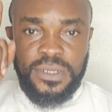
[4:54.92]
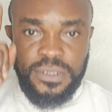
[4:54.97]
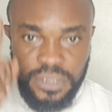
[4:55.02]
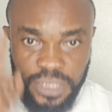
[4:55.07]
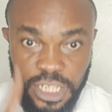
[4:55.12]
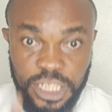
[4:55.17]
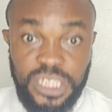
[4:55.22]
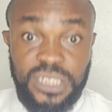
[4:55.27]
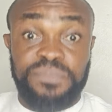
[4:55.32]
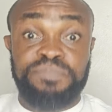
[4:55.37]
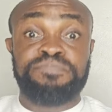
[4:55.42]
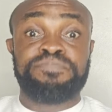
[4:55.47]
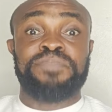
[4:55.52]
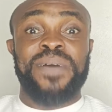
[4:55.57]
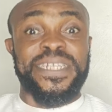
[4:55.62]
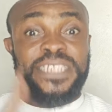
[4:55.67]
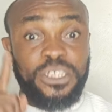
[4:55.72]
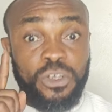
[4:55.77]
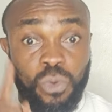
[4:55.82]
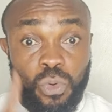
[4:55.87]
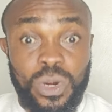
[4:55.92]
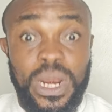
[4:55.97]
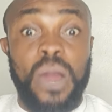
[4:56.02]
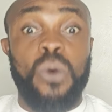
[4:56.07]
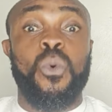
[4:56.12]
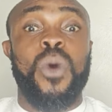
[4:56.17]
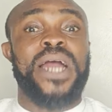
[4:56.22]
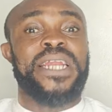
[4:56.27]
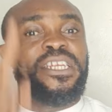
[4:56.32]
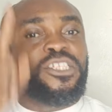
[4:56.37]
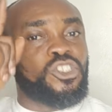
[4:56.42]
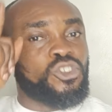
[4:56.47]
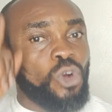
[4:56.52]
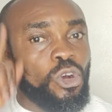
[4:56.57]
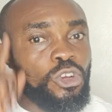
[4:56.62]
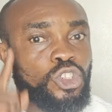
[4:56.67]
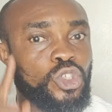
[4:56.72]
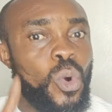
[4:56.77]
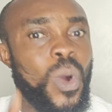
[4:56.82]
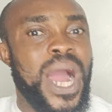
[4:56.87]
This particular one is
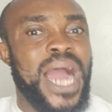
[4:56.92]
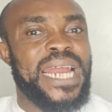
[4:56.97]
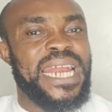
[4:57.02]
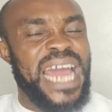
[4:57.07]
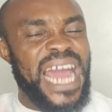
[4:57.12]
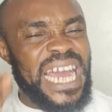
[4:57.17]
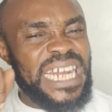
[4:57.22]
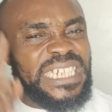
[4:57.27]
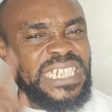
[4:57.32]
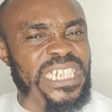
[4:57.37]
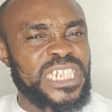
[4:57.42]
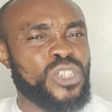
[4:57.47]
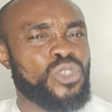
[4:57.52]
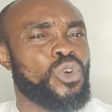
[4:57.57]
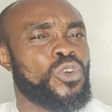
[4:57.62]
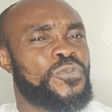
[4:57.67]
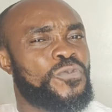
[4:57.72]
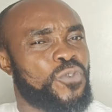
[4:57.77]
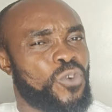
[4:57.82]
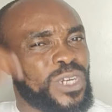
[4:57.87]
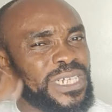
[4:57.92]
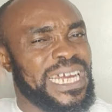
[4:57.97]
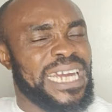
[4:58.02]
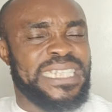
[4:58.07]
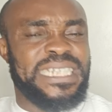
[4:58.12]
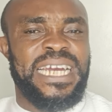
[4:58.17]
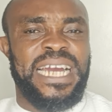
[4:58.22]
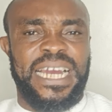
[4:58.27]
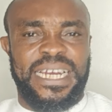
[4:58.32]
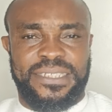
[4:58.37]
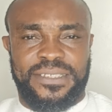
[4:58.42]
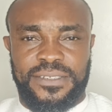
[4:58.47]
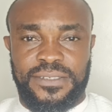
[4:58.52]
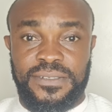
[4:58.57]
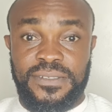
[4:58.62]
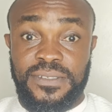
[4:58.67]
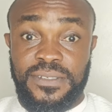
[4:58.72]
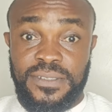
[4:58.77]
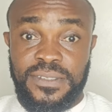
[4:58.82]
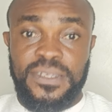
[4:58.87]
also an antidote for that act.
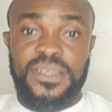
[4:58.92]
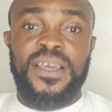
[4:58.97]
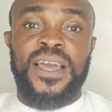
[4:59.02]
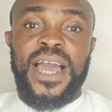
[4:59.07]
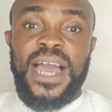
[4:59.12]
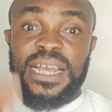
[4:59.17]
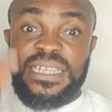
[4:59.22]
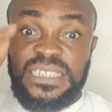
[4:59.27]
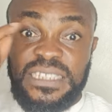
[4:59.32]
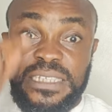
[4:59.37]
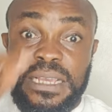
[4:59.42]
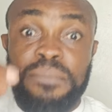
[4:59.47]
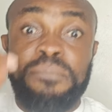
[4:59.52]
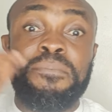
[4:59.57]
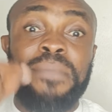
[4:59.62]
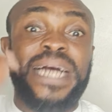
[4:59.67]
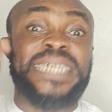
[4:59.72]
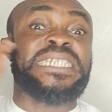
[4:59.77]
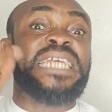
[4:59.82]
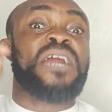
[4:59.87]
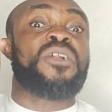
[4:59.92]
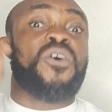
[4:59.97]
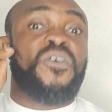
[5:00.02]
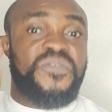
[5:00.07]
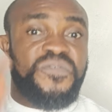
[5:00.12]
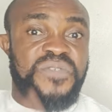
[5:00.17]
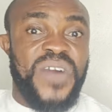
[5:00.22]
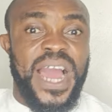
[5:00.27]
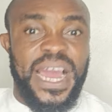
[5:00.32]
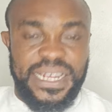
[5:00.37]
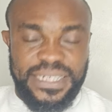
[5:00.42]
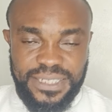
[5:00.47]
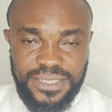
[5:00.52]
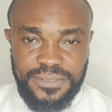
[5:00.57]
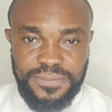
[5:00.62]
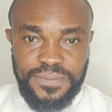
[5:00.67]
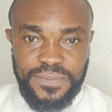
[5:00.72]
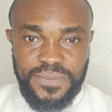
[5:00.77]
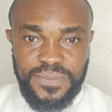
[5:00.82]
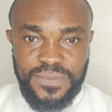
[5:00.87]
As a matter of fact,